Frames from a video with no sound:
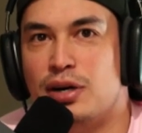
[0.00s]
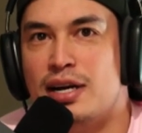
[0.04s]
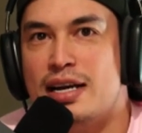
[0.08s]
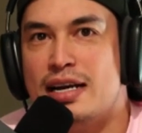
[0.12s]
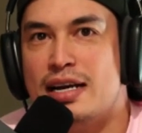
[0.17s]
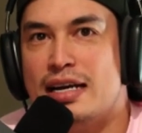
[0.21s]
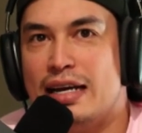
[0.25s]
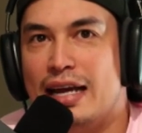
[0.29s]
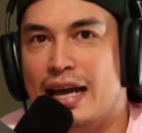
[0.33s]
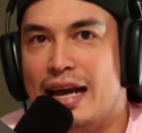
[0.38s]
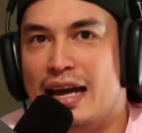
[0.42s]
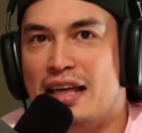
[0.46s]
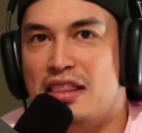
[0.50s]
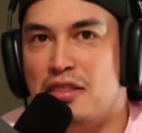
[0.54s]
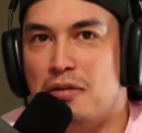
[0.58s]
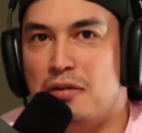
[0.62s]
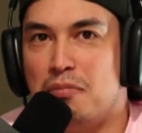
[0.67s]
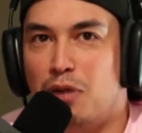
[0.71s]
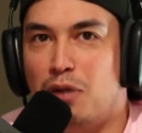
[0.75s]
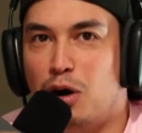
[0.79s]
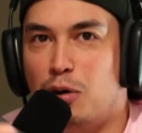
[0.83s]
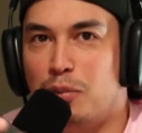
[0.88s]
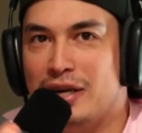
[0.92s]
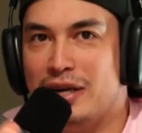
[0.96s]
in the
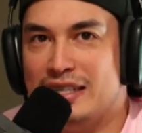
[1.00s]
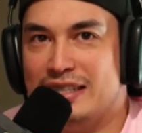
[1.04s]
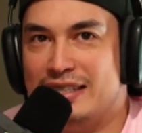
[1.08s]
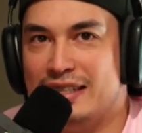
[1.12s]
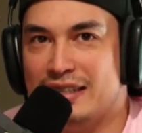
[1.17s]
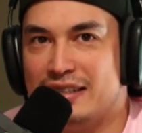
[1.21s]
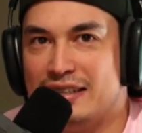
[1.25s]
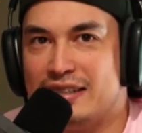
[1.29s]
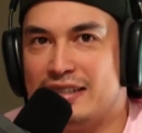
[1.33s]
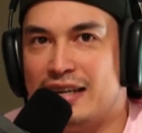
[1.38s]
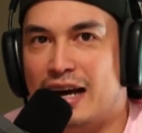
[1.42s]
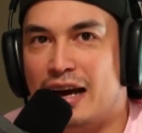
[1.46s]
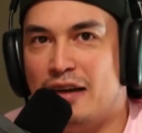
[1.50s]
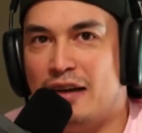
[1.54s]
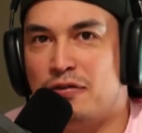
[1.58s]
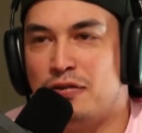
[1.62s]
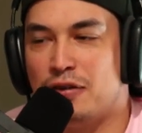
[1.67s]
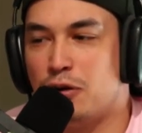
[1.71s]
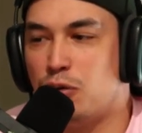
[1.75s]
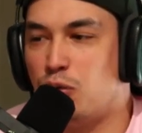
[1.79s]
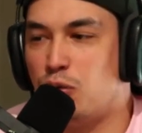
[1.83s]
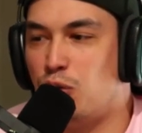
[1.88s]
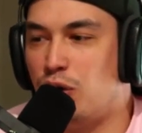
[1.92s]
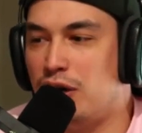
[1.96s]
moment decipher
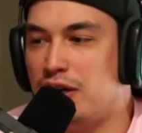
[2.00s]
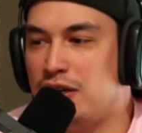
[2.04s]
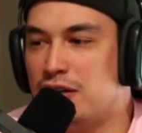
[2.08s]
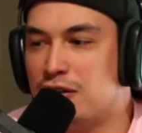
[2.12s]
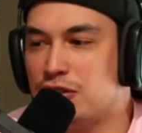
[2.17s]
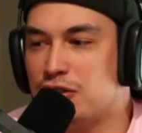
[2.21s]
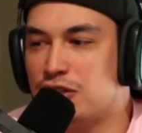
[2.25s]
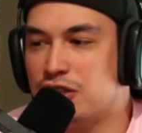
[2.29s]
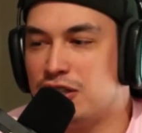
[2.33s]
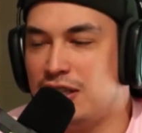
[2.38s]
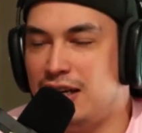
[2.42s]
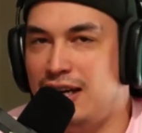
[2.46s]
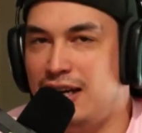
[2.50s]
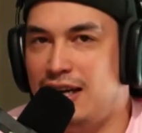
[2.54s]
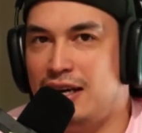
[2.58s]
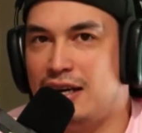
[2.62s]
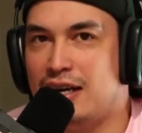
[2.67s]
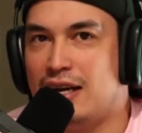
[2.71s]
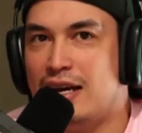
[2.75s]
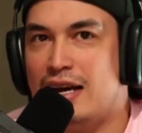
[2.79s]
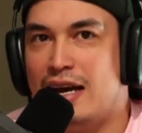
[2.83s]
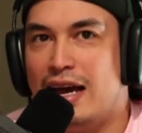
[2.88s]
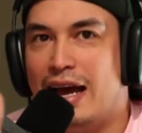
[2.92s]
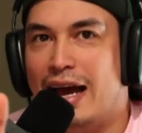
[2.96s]
what you're seeing,
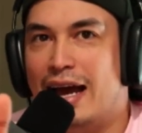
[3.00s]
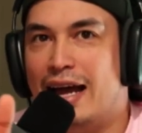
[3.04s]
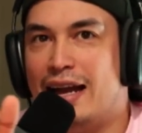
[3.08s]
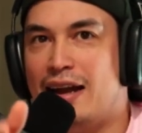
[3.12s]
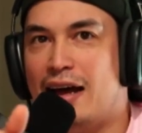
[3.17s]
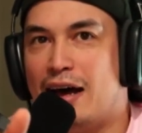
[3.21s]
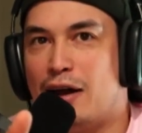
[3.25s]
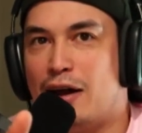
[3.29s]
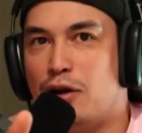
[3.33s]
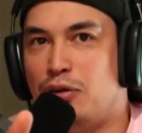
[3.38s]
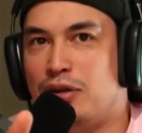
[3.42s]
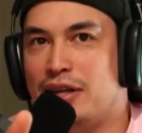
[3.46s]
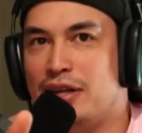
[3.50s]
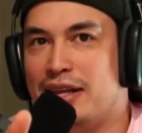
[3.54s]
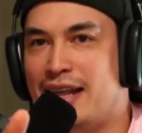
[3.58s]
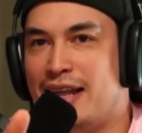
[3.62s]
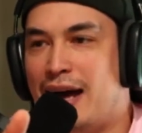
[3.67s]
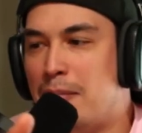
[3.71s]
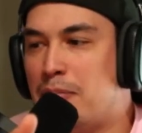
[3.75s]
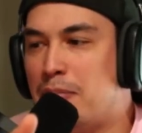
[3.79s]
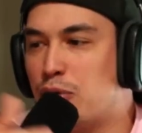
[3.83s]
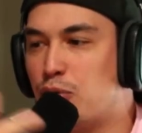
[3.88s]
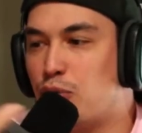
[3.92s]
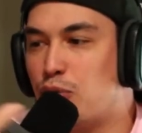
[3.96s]
and not only that,
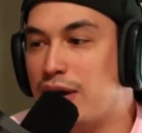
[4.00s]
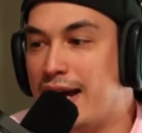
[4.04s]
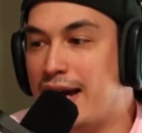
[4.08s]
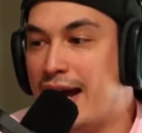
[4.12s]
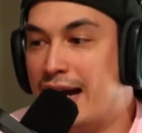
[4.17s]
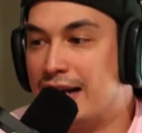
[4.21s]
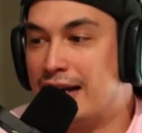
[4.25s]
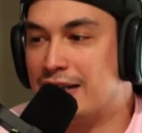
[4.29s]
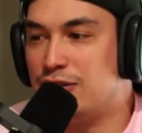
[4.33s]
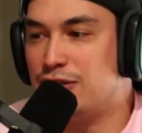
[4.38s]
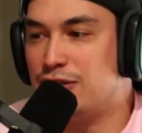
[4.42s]
but react to